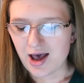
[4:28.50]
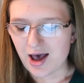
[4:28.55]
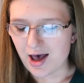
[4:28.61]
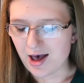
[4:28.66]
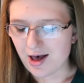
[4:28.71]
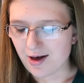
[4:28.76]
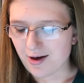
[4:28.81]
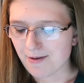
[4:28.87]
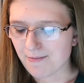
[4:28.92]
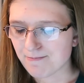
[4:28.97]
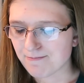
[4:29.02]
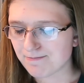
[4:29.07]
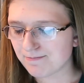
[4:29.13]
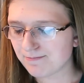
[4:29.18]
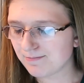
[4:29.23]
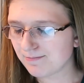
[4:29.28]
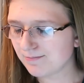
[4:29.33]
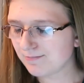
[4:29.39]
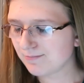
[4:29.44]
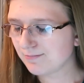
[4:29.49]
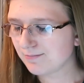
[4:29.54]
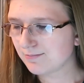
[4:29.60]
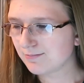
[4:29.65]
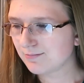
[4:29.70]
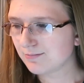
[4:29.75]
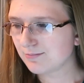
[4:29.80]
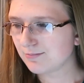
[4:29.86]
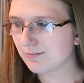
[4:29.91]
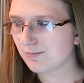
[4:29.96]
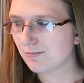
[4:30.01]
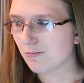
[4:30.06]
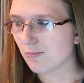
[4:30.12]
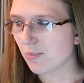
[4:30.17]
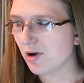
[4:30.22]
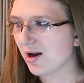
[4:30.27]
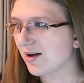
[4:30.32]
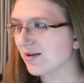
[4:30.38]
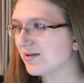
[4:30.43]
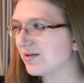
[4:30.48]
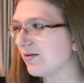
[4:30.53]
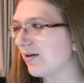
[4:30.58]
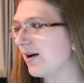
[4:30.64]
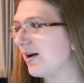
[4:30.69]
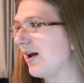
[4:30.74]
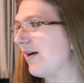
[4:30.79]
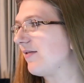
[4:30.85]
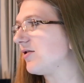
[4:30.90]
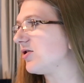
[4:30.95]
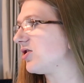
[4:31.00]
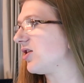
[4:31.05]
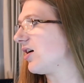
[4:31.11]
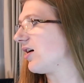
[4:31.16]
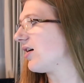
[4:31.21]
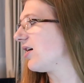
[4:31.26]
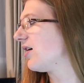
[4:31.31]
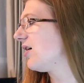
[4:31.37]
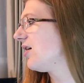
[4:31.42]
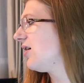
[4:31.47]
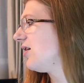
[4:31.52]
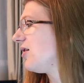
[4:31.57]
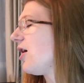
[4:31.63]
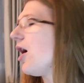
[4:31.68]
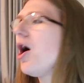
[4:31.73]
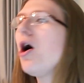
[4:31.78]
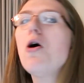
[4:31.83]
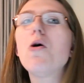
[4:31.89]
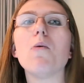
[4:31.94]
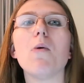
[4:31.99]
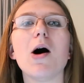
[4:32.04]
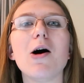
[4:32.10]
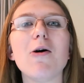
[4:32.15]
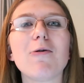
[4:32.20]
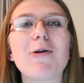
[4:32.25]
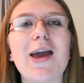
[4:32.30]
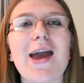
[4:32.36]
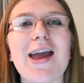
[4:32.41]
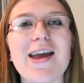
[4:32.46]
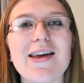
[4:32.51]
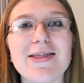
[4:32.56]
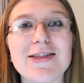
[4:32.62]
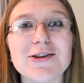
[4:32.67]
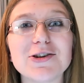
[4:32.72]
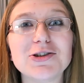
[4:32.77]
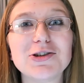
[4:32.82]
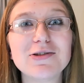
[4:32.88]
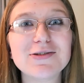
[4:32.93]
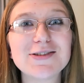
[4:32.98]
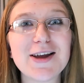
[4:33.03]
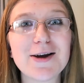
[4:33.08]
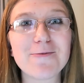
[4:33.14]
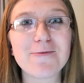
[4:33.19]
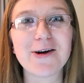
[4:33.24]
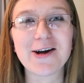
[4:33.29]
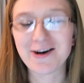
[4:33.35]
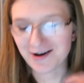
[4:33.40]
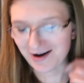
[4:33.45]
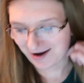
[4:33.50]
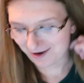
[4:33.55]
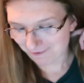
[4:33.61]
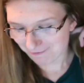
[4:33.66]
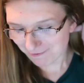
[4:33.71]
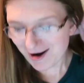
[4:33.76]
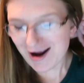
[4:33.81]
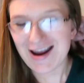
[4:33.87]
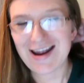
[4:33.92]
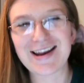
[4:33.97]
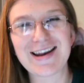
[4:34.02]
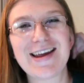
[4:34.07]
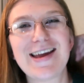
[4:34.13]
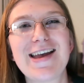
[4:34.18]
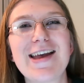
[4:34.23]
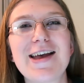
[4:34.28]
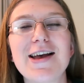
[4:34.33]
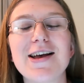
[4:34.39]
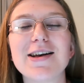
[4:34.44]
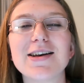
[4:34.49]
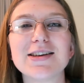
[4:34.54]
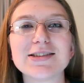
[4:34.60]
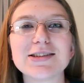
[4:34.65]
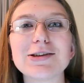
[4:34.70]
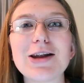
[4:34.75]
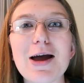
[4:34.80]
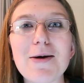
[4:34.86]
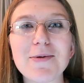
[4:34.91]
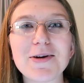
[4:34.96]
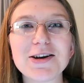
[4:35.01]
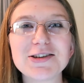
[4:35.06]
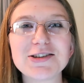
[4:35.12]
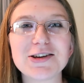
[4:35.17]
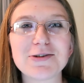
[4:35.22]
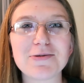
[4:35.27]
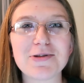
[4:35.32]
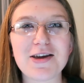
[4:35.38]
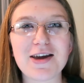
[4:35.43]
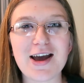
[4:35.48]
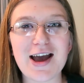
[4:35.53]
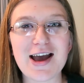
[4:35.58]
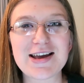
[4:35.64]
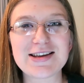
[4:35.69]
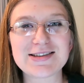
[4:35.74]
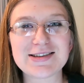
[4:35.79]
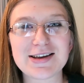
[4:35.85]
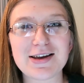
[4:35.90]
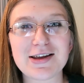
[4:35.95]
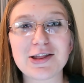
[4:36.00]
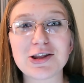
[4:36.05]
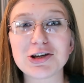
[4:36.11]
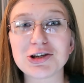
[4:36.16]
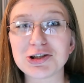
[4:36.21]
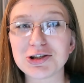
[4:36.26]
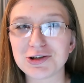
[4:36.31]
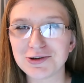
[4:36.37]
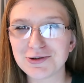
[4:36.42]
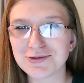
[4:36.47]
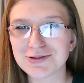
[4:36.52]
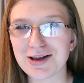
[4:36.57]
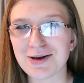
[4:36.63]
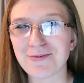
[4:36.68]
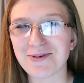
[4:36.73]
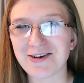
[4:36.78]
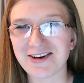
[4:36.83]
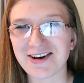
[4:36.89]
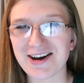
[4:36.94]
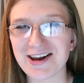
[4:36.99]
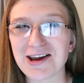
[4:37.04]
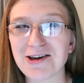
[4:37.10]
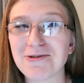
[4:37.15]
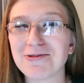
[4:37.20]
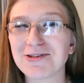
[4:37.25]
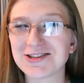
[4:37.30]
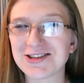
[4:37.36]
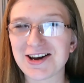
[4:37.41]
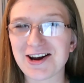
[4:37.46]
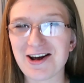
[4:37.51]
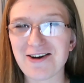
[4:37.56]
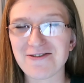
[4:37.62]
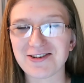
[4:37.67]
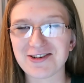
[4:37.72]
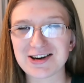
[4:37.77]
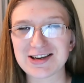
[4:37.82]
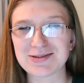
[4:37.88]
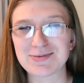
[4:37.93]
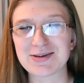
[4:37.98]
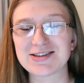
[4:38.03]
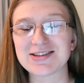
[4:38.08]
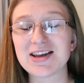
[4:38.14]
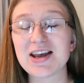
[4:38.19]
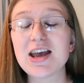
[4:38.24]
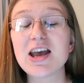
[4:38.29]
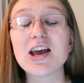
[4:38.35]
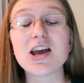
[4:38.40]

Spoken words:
What else do I have to share? Oh, okay. The shoes I'm wearing. Right. So now I'm going to share with you guys the shoes I'm wearing, which I got for Christmas.